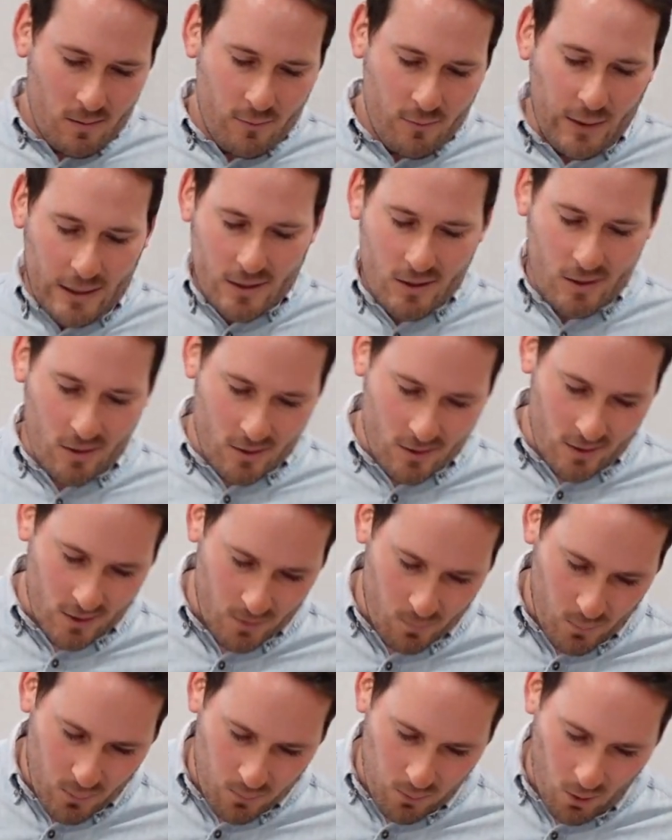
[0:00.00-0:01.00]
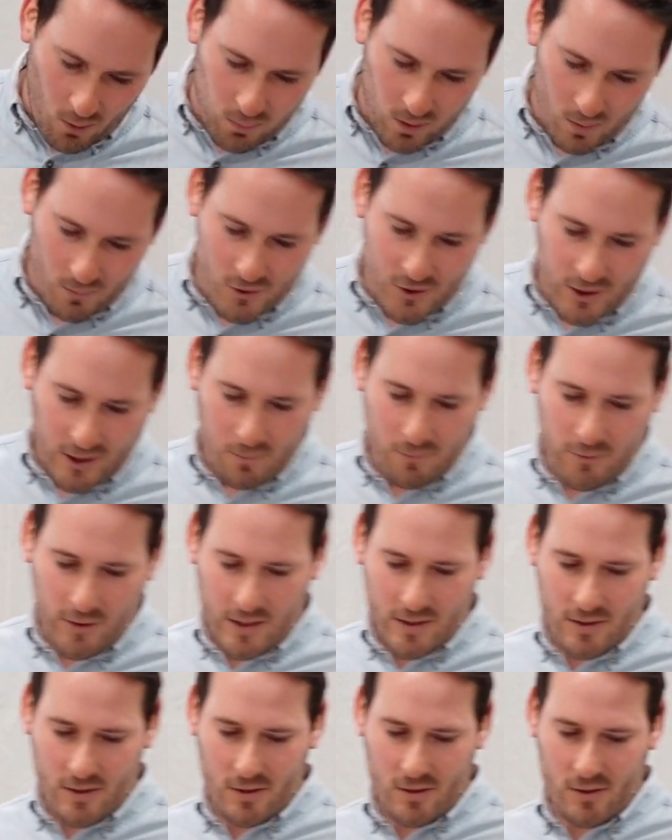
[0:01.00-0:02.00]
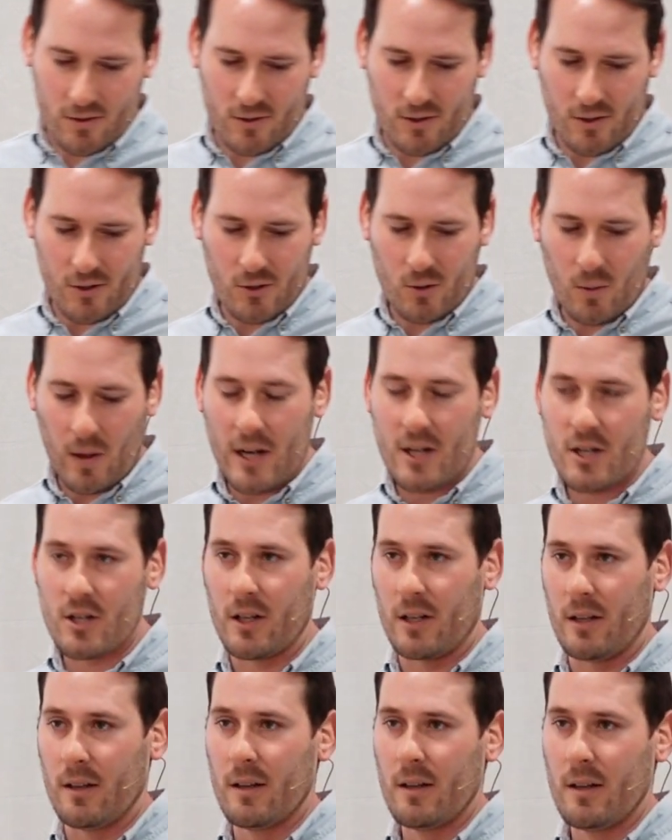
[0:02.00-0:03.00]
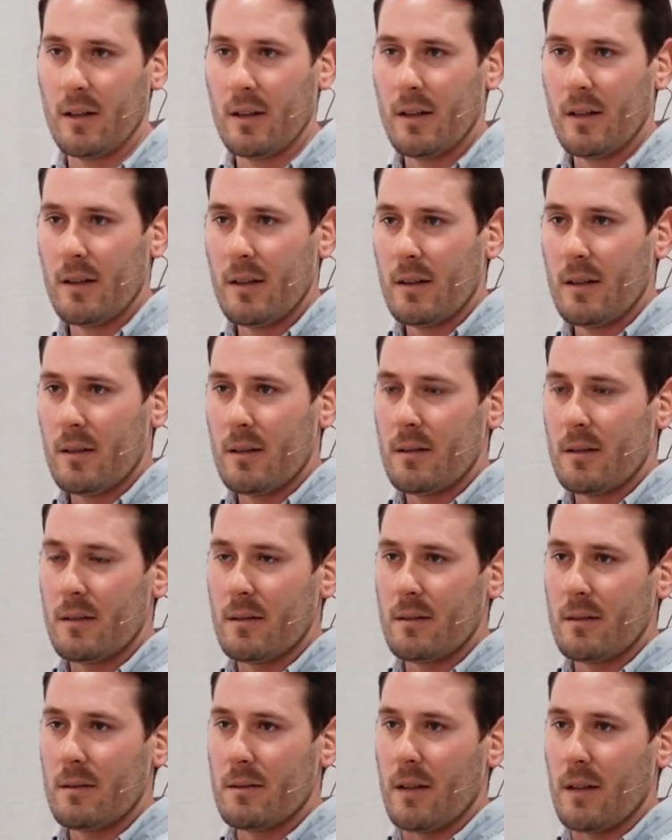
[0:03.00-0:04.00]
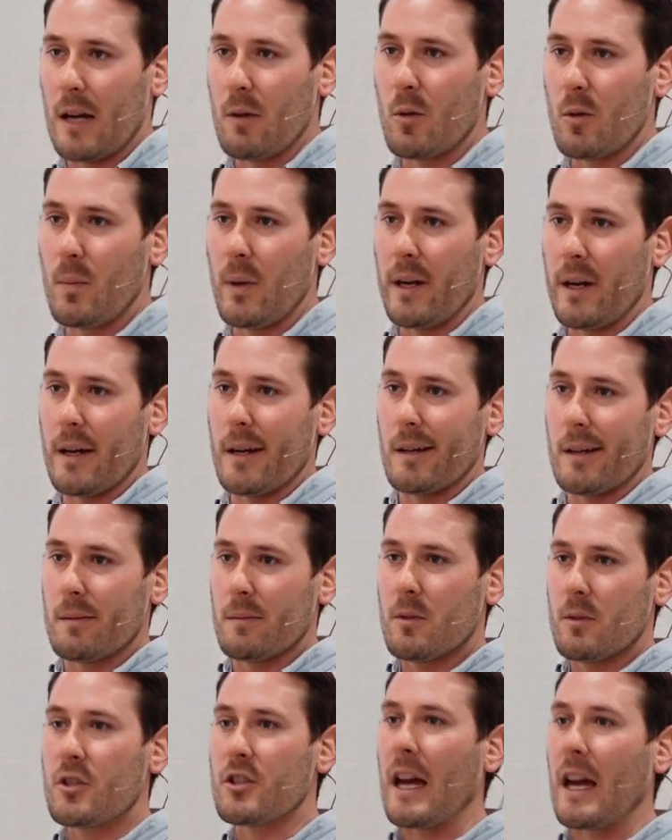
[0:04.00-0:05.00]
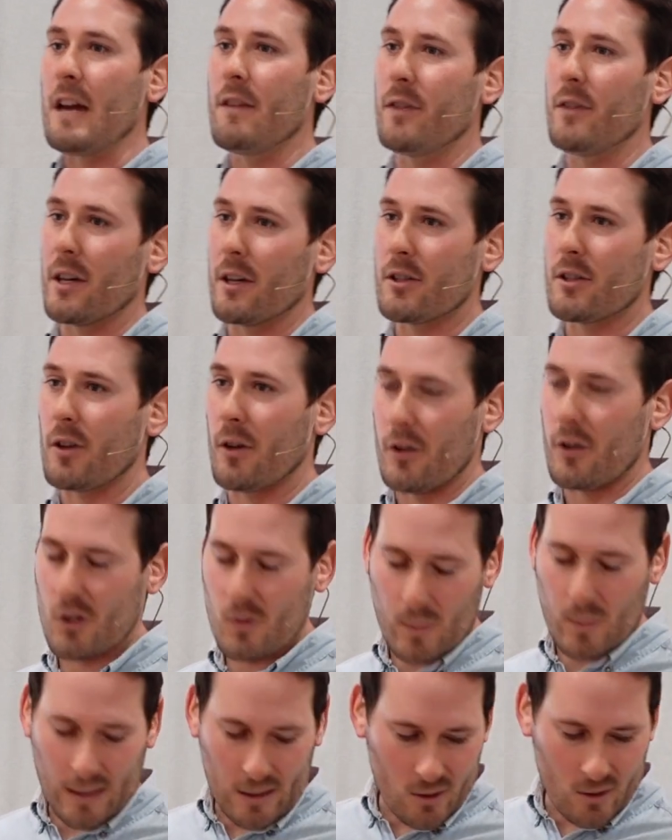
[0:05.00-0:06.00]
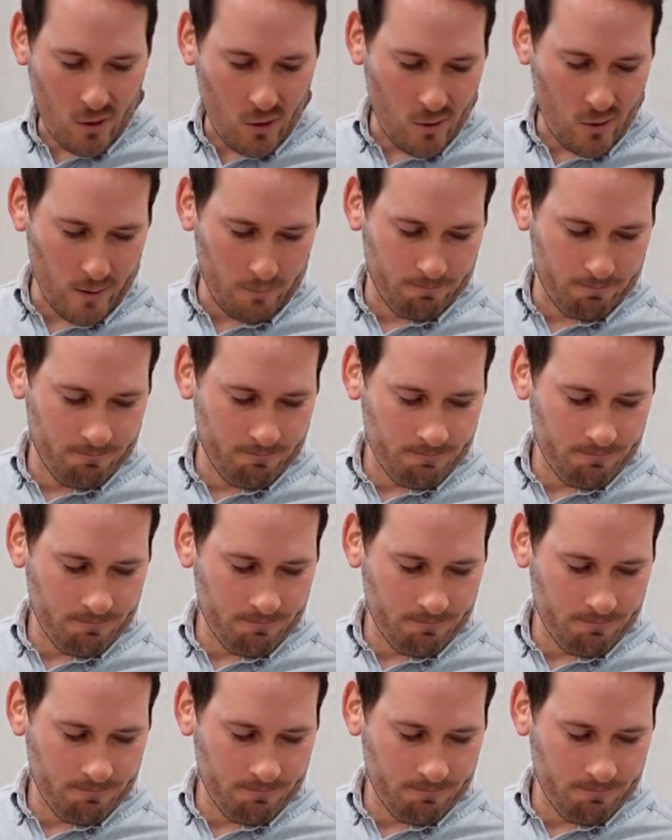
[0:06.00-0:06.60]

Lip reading: fixes the problem, fixes the situation. They would be a savior, so to speak, to them.